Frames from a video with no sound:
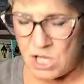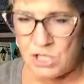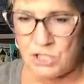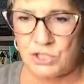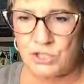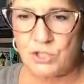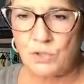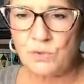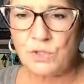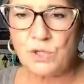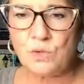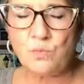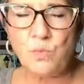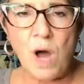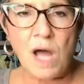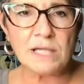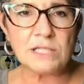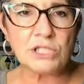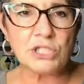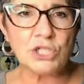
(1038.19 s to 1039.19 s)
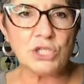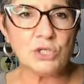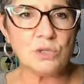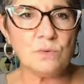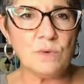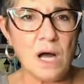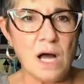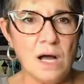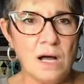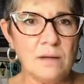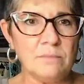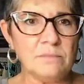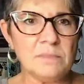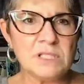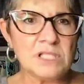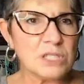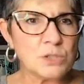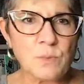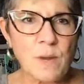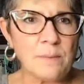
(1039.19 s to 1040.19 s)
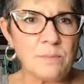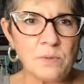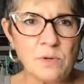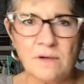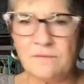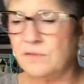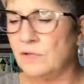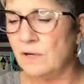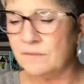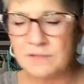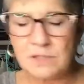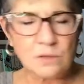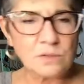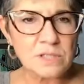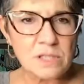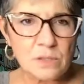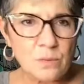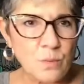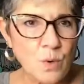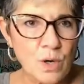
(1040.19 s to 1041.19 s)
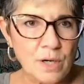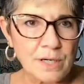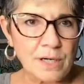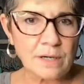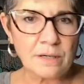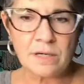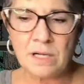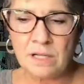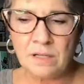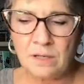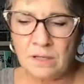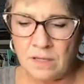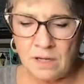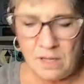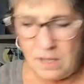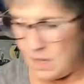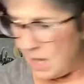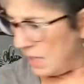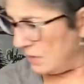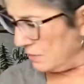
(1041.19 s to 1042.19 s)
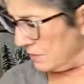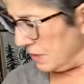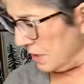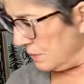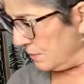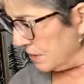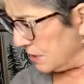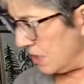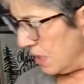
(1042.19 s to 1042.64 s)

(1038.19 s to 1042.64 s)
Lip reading: So you want to just wipe it off. You don't have to go into the water. I don't think we're